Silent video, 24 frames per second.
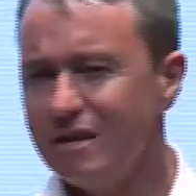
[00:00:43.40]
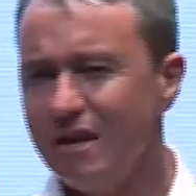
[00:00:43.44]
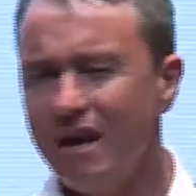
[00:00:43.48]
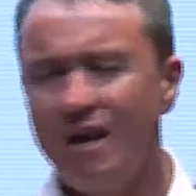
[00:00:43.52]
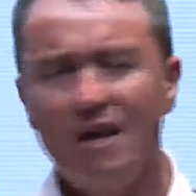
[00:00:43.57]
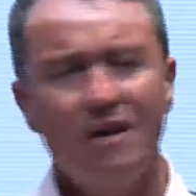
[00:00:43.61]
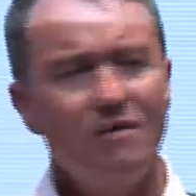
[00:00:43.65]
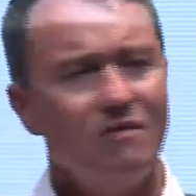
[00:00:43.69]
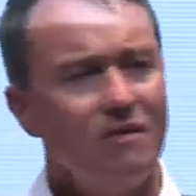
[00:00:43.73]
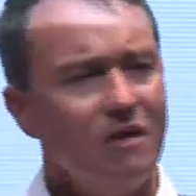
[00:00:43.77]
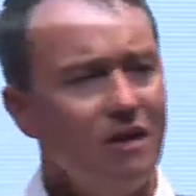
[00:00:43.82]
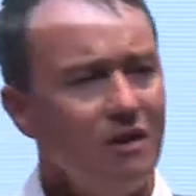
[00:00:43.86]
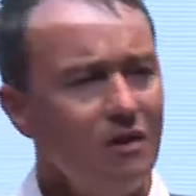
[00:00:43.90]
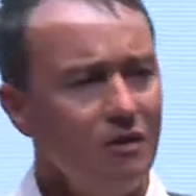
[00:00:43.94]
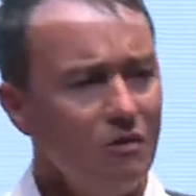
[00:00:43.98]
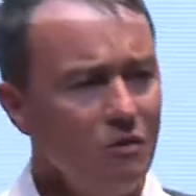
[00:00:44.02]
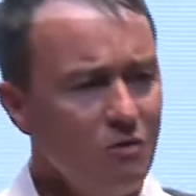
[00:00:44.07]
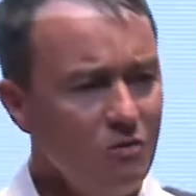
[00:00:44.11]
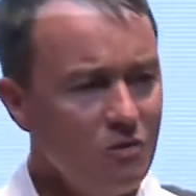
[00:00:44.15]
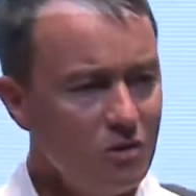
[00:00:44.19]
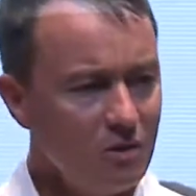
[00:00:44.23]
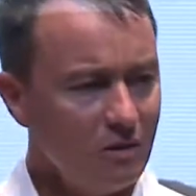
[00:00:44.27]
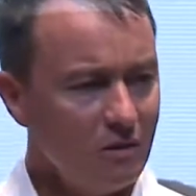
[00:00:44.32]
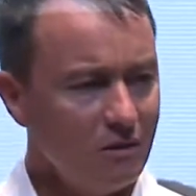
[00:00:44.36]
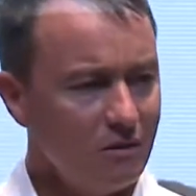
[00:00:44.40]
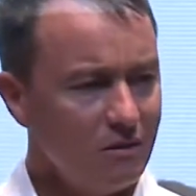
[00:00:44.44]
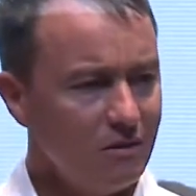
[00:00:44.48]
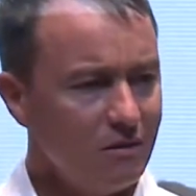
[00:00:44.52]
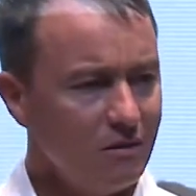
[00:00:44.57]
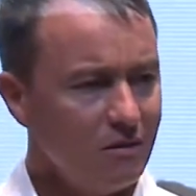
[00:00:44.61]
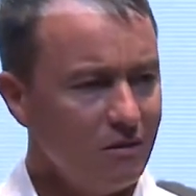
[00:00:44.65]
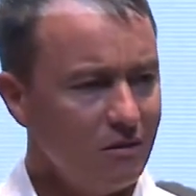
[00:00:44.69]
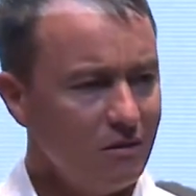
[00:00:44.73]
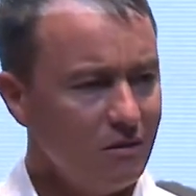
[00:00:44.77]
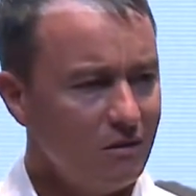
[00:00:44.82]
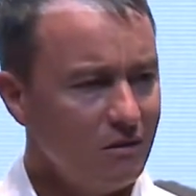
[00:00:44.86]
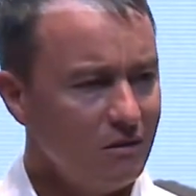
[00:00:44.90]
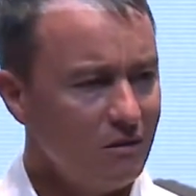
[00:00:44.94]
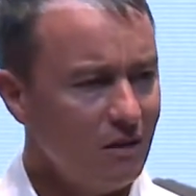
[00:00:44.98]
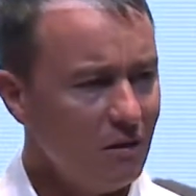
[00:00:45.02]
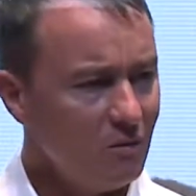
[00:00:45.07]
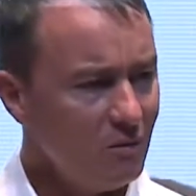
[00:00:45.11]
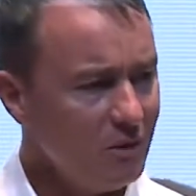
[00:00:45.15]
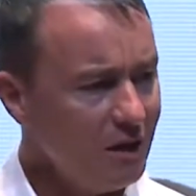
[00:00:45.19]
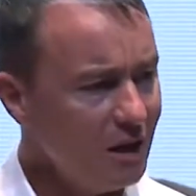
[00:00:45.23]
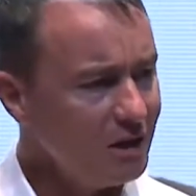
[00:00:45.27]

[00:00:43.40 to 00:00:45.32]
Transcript: kind of an illusion that we